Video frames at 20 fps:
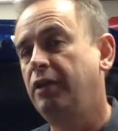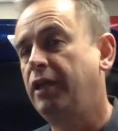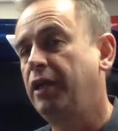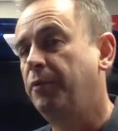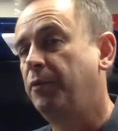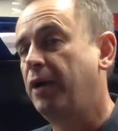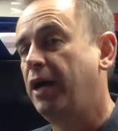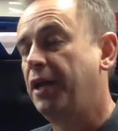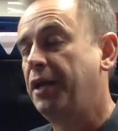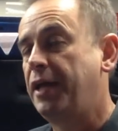Here
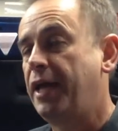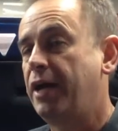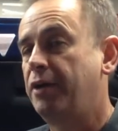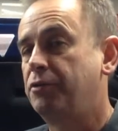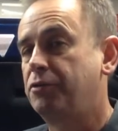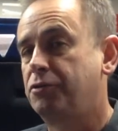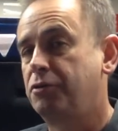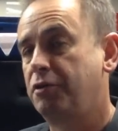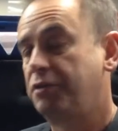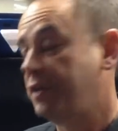we are now
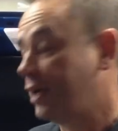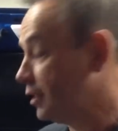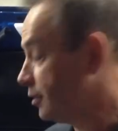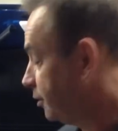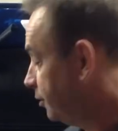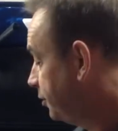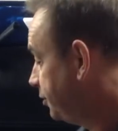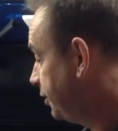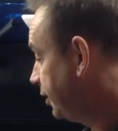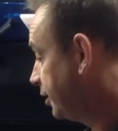in
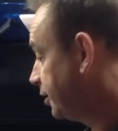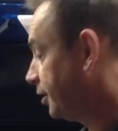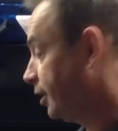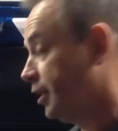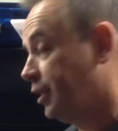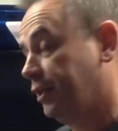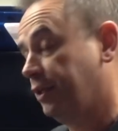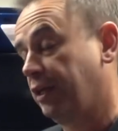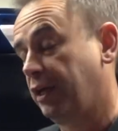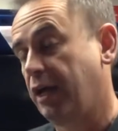2016
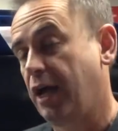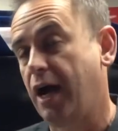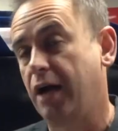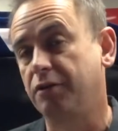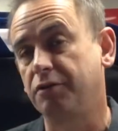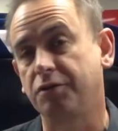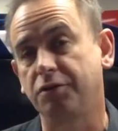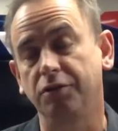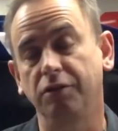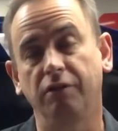and the
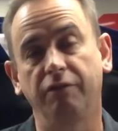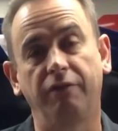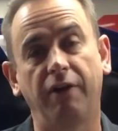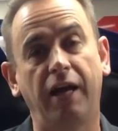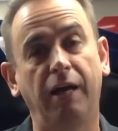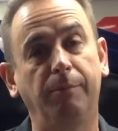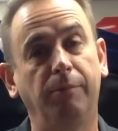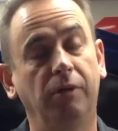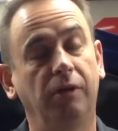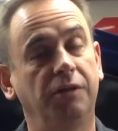car is still
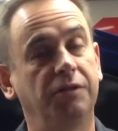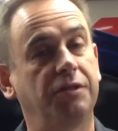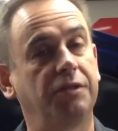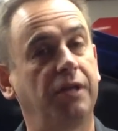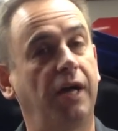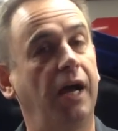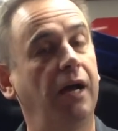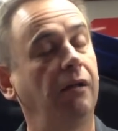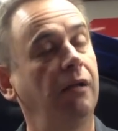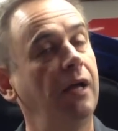available on
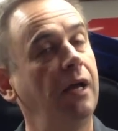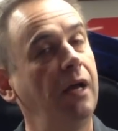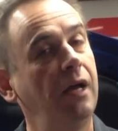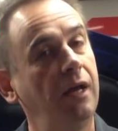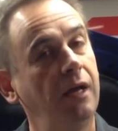sale.